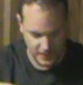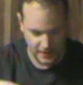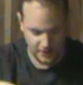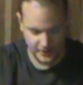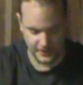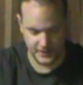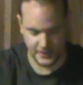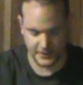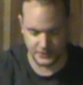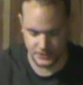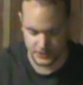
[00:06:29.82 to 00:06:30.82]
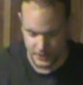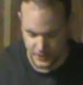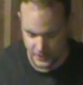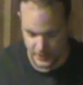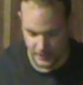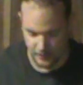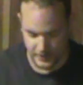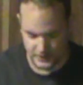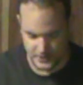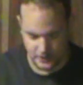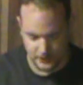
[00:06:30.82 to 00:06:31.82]
carrying case. And how I
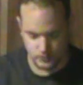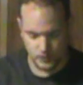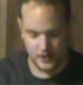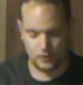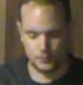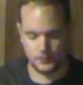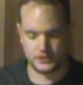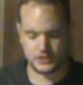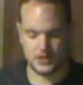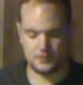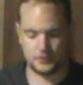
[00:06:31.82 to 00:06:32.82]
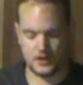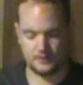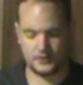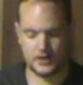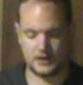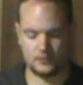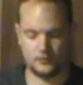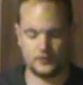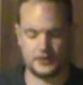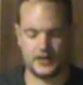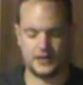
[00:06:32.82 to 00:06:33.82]
can tell is when I open this up, you have the cover
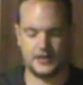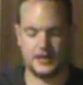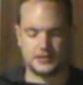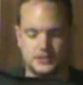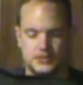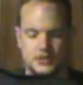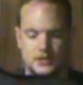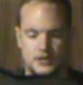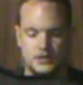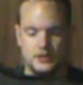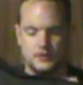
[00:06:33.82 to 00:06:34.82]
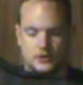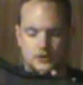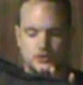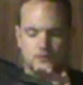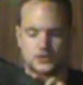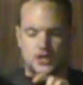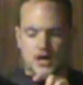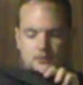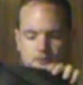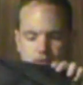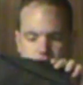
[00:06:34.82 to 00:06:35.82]
for the NES. It goes over
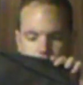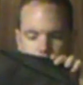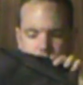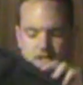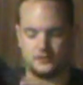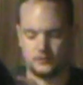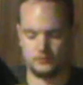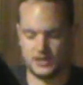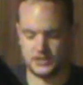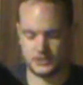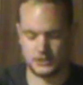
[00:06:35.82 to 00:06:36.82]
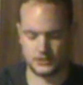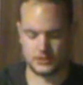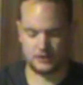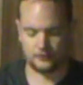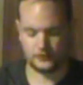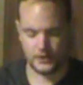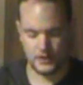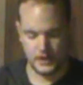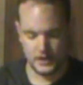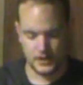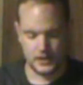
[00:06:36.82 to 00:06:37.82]
top of it to protect it from dust and stuff.
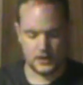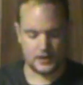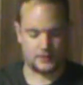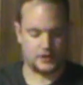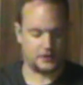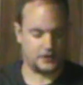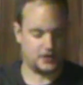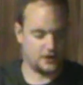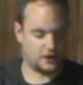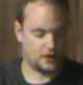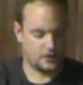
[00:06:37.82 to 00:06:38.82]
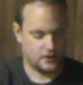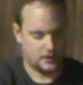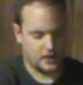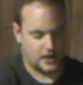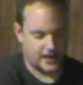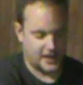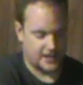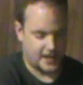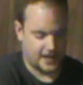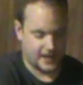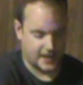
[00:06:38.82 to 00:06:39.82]
And then in here, I
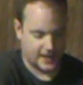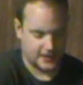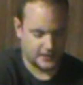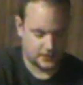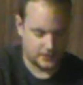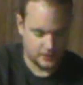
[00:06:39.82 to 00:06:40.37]
had